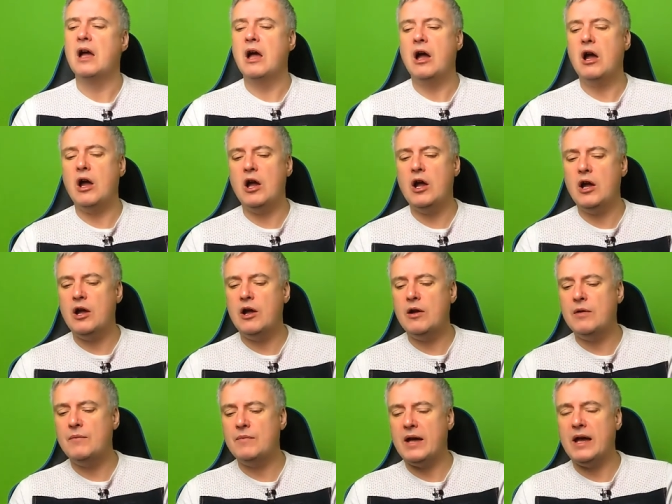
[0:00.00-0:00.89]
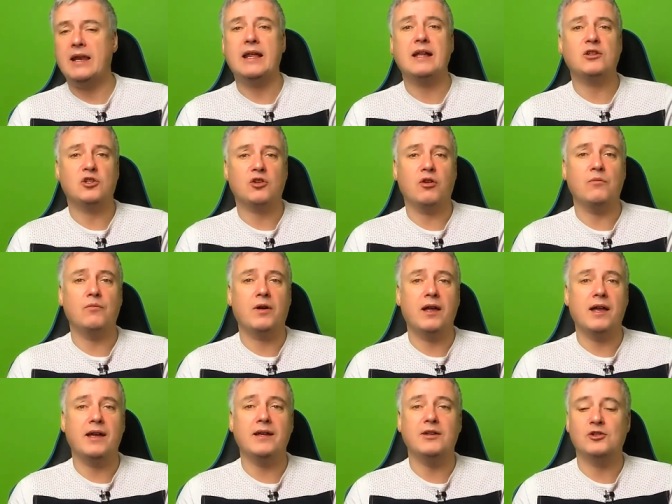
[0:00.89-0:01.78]
Um, and that showed
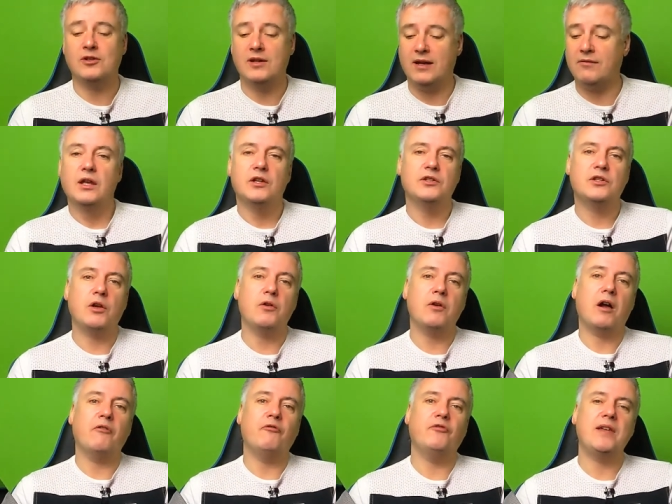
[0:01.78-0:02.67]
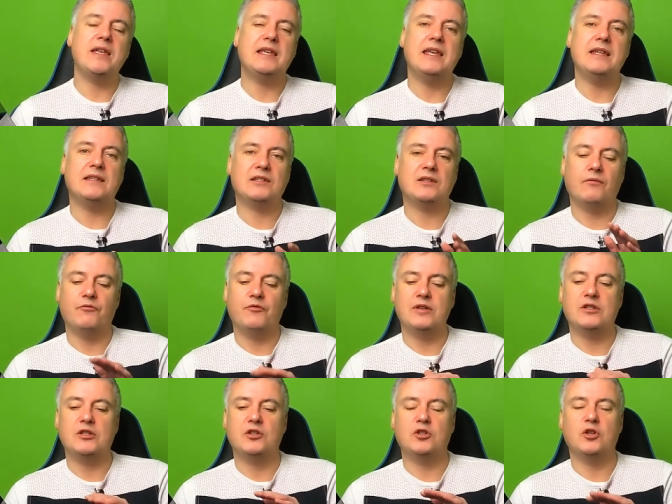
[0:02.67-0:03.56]
my age now. So I think it's
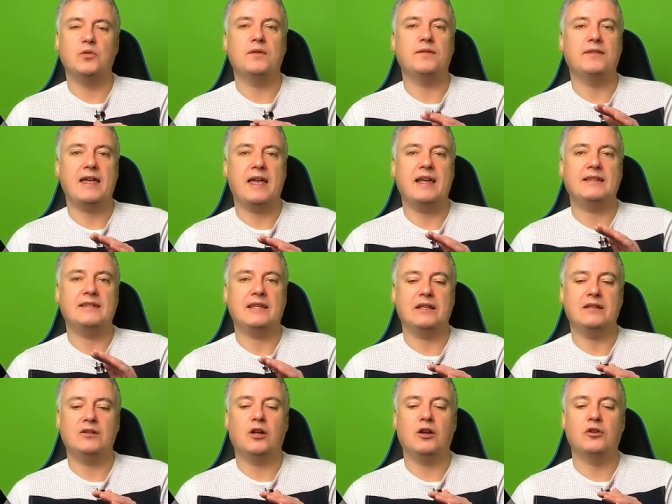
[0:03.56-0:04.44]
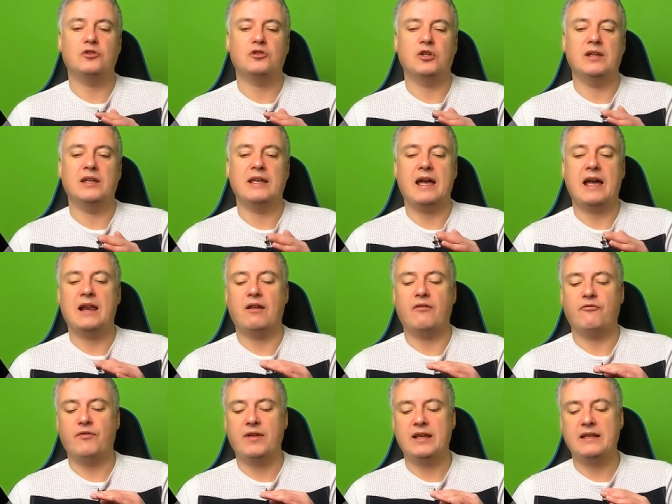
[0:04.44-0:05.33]
something to do with their technology, and
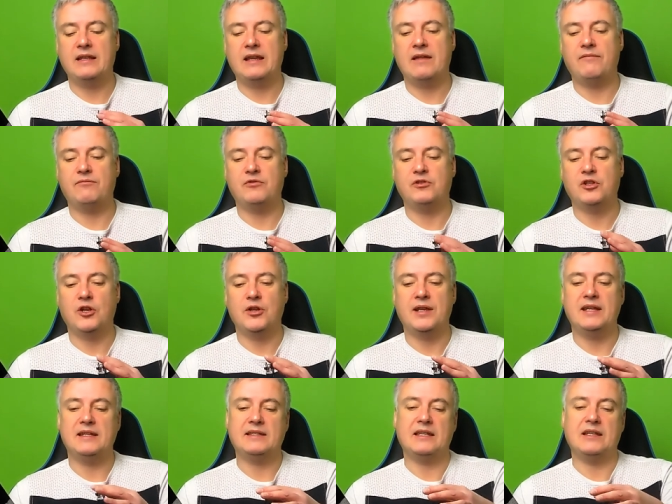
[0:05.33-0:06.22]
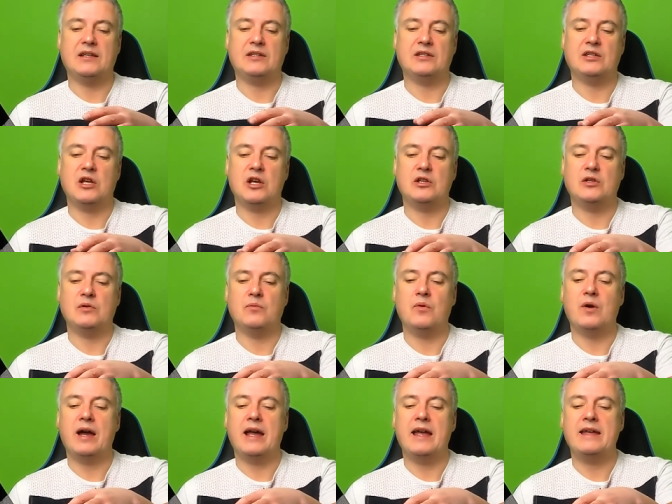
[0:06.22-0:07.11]
I think they've done it in a certain
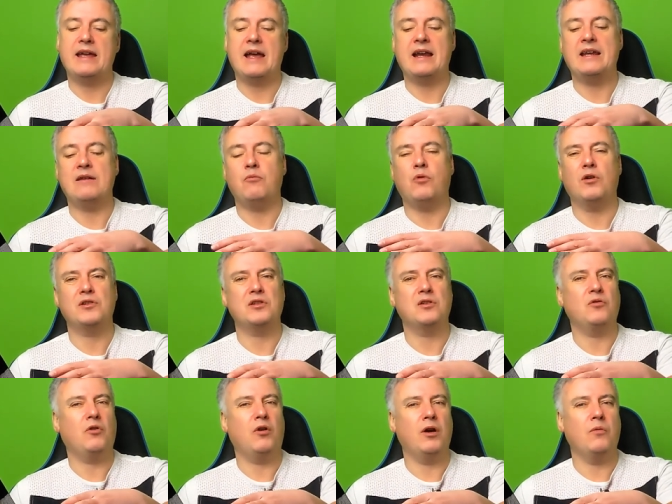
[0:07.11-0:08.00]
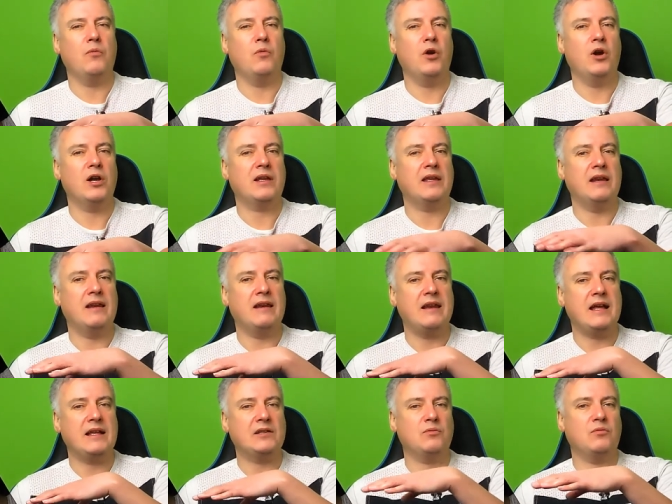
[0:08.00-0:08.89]
way and it wasn't quite working,
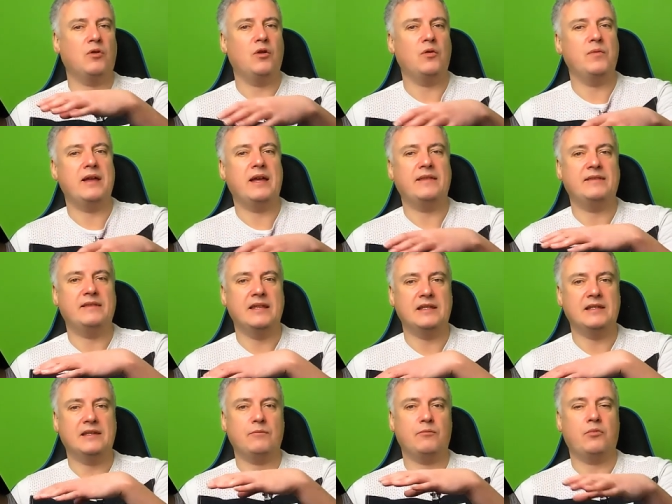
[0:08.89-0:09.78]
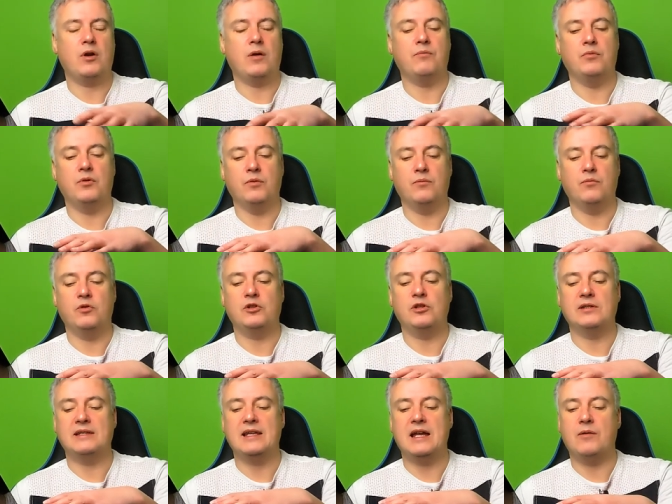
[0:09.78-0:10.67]
and that's why we had this problem, which
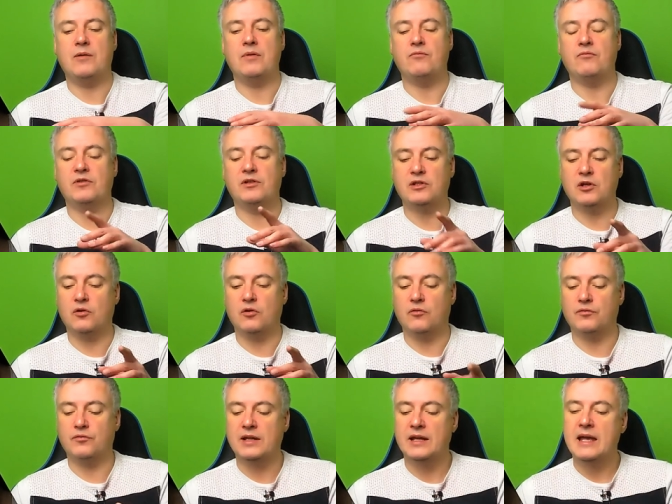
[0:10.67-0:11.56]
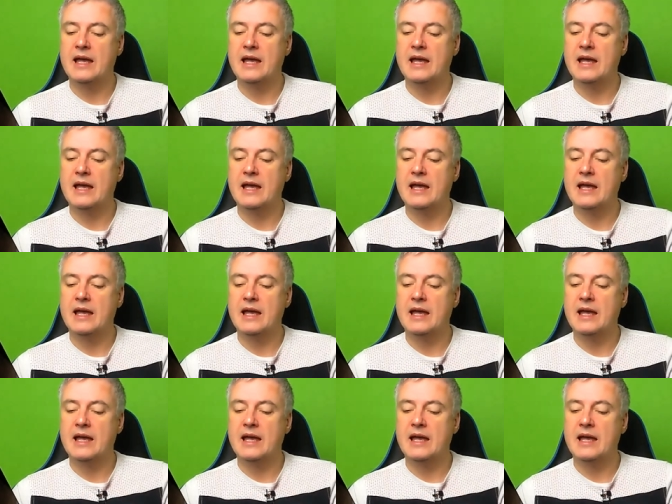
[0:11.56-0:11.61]
has now been resolved.